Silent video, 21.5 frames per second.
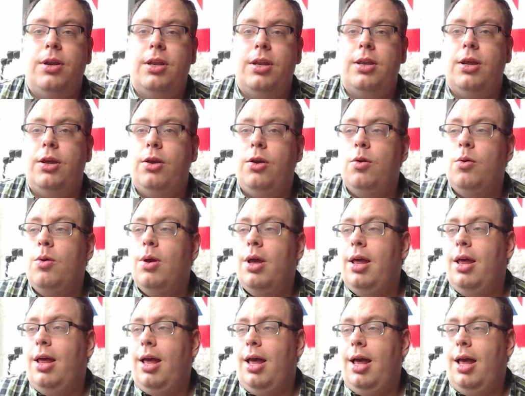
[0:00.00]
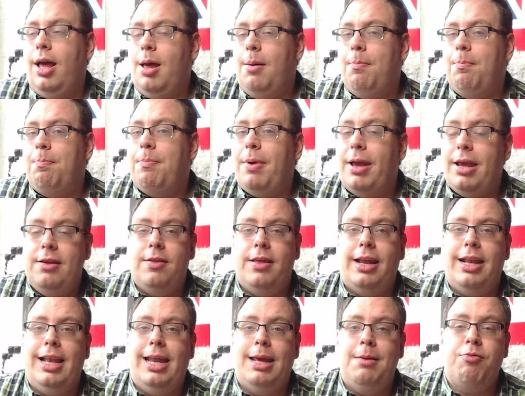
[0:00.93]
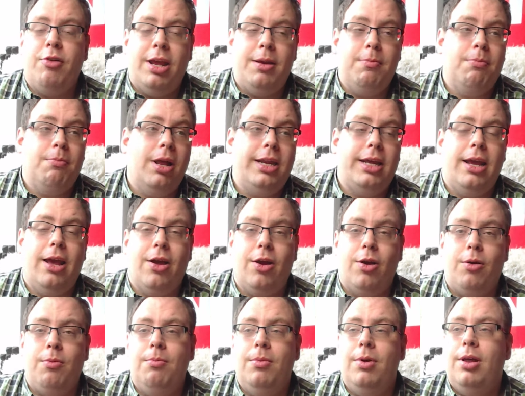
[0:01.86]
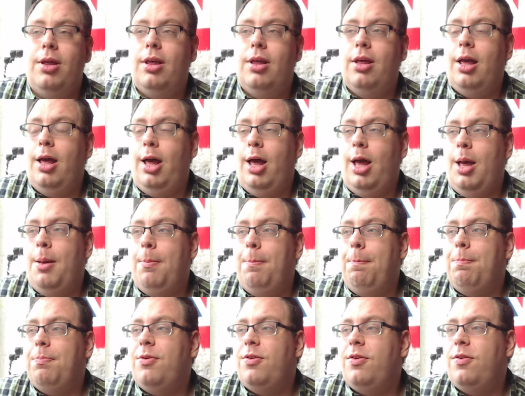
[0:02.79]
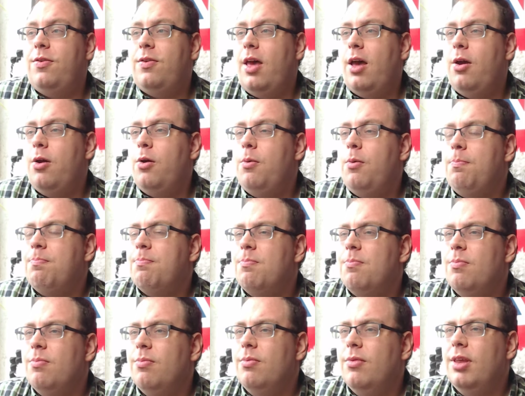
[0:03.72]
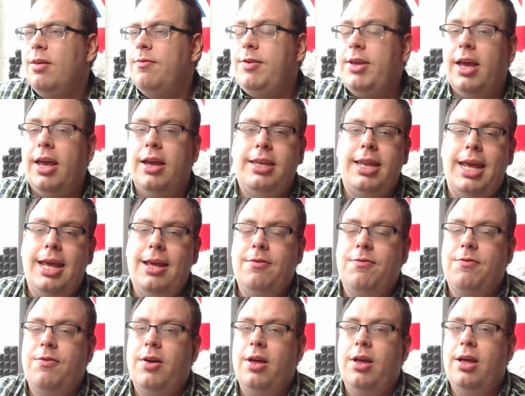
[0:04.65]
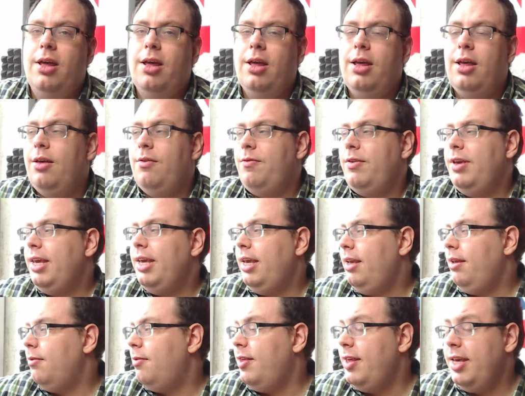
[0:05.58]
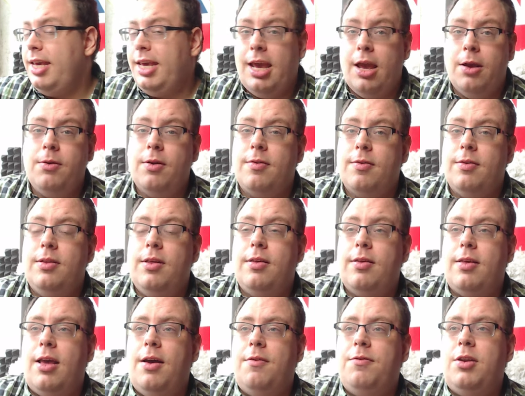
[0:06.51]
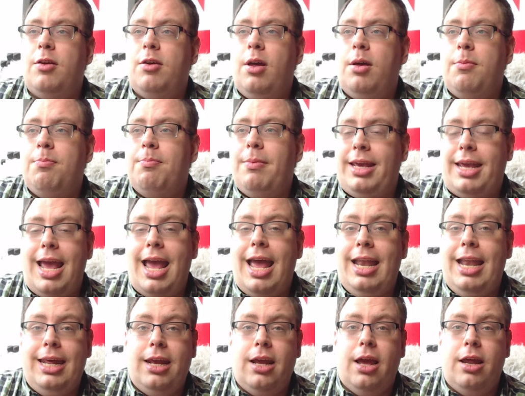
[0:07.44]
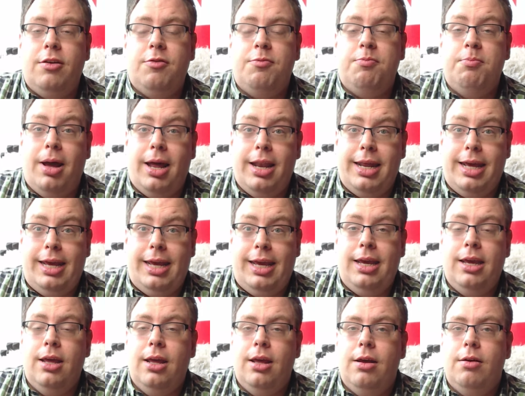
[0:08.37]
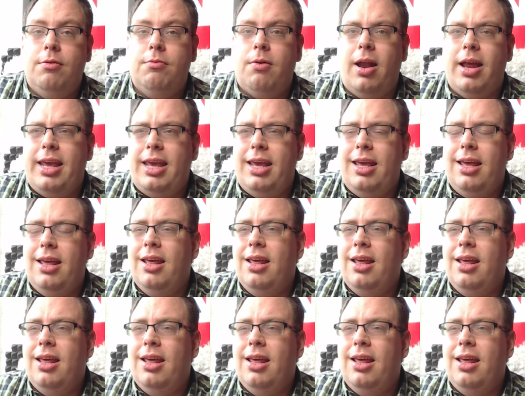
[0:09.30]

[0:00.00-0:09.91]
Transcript: to basically bring money home. So the idea that the CEO doesn't deserve to make any kind of money, right,